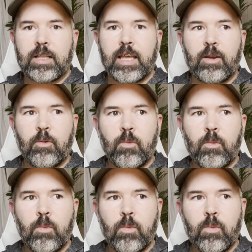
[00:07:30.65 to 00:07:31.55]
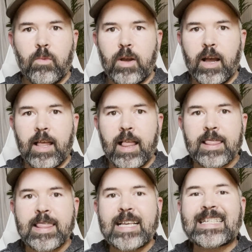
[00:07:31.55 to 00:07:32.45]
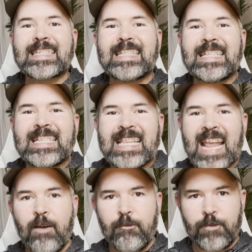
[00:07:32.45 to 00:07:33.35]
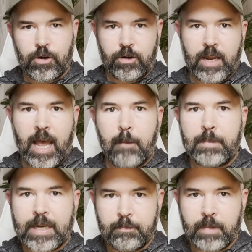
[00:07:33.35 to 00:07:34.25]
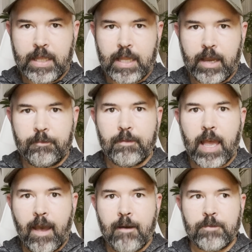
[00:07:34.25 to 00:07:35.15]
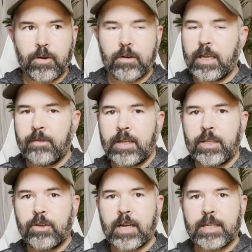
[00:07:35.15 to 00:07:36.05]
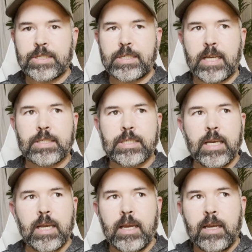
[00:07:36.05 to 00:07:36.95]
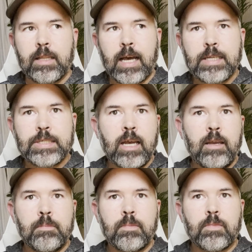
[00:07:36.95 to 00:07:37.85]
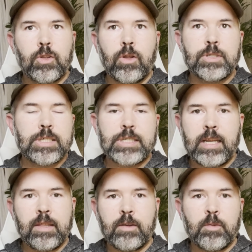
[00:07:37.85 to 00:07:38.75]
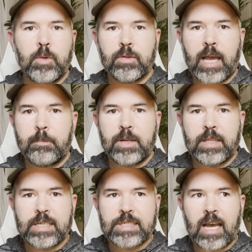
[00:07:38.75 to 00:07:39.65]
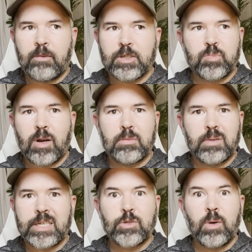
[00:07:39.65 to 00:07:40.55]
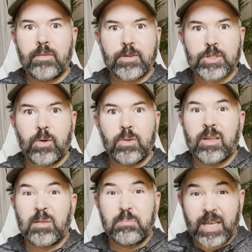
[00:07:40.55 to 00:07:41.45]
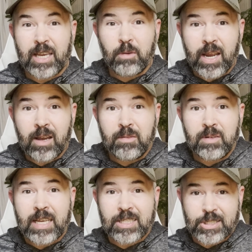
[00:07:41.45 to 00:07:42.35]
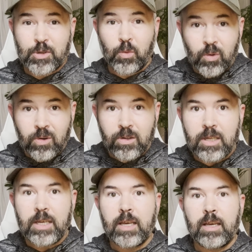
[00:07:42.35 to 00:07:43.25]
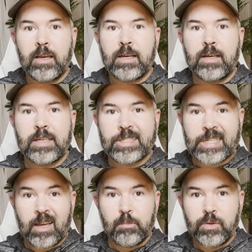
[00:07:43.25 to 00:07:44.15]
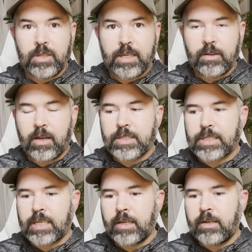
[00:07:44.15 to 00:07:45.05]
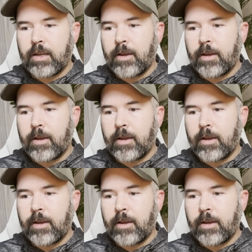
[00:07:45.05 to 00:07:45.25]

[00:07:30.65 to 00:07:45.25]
Like, this has never happened in my life, ever, even in the United States. Last time closest anything remote happened to this, I was probably 12 years old on the playground in school, because I got bullied a lot as a kid.